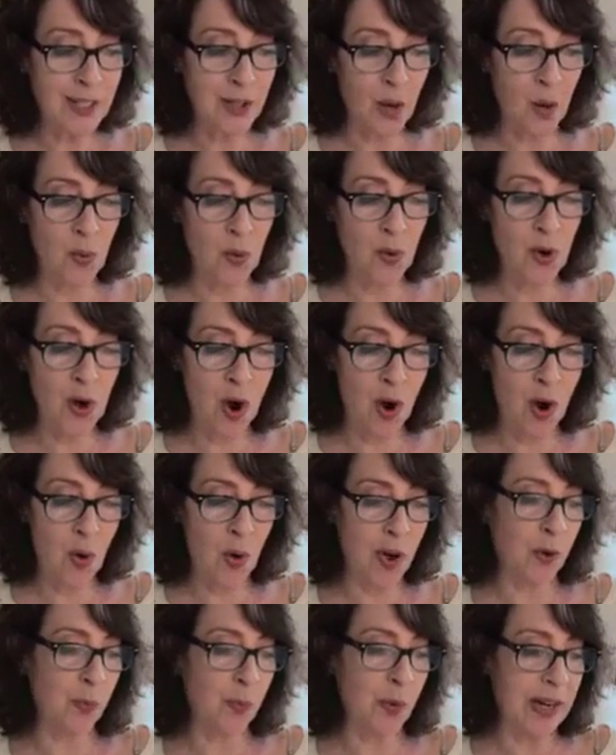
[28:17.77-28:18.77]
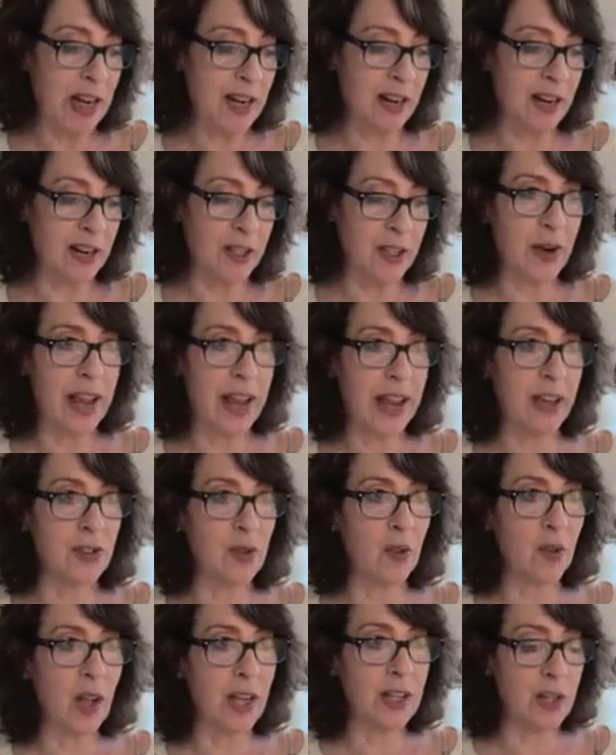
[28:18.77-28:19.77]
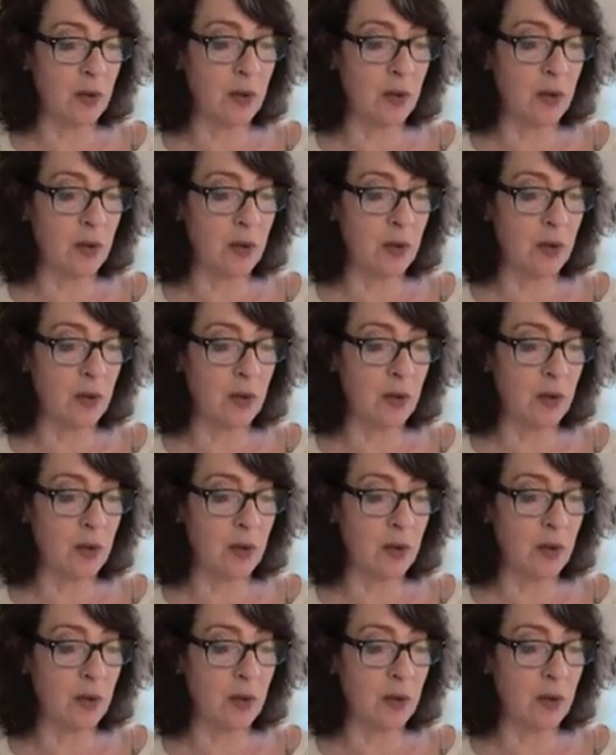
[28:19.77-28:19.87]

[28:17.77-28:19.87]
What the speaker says: I don't know. I don't recognize your handle.